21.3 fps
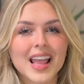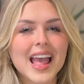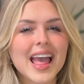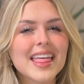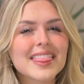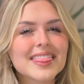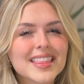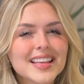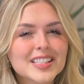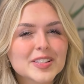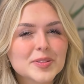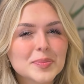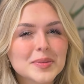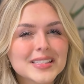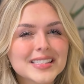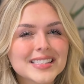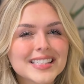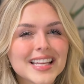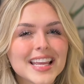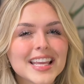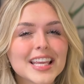And this
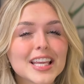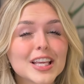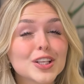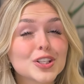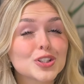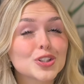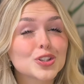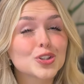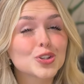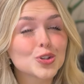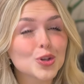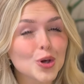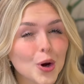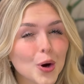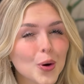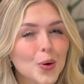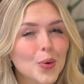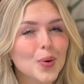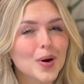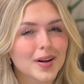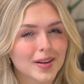mistake is
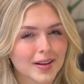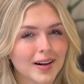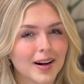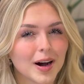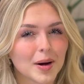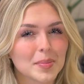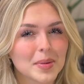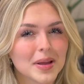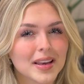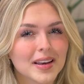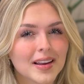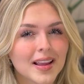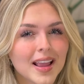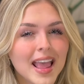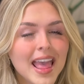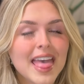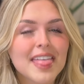so common